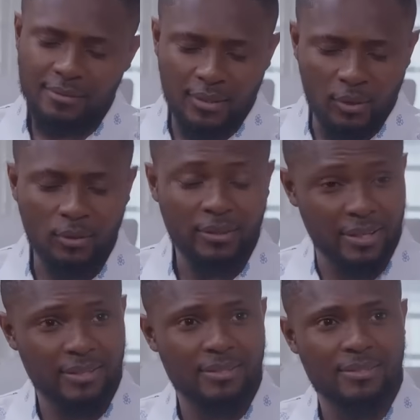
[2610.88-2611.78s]
Not
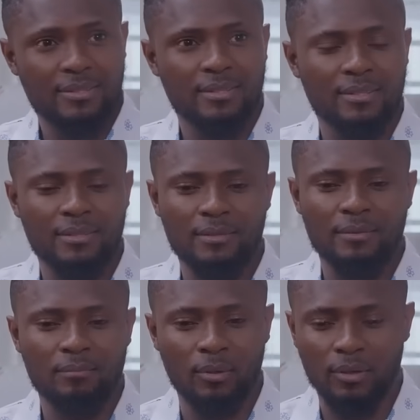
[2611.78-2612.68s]
yet,
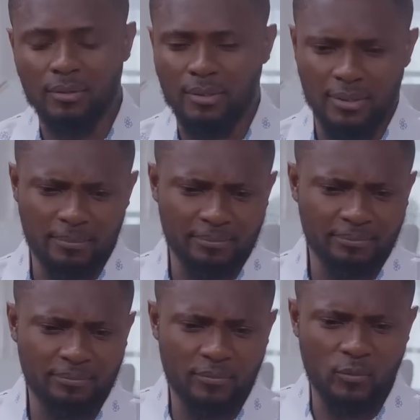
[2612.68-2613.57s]
but
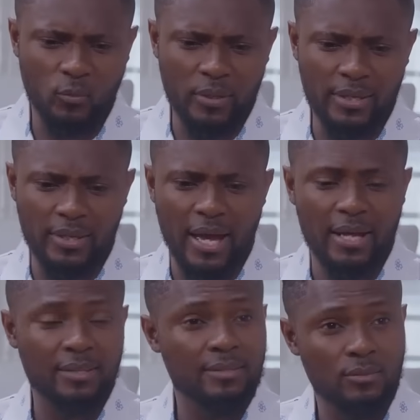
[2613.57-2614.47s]
we
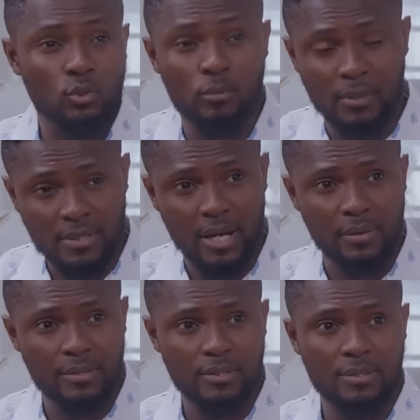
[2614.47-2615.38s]
had 2
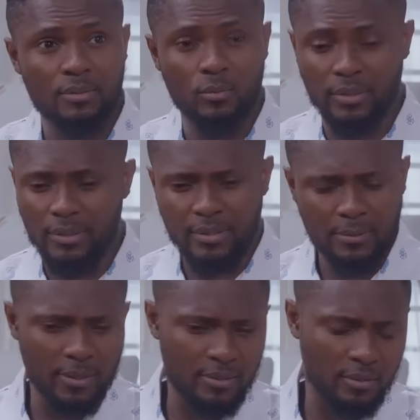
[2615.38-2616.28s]
miscarriages within the
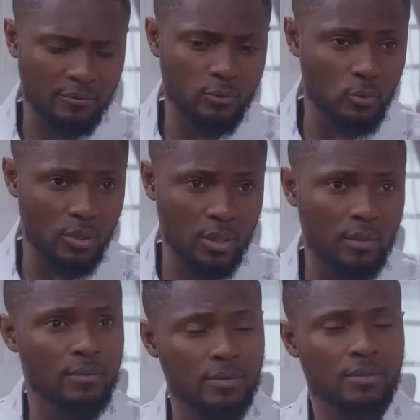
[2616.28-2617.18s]
space of 2
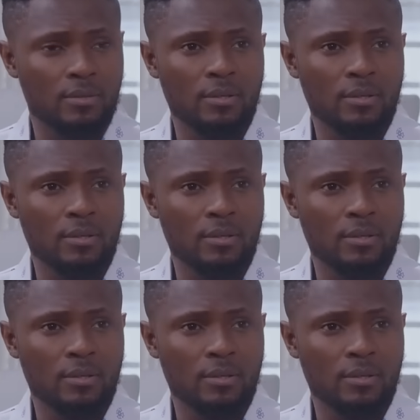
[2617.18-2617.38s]
years.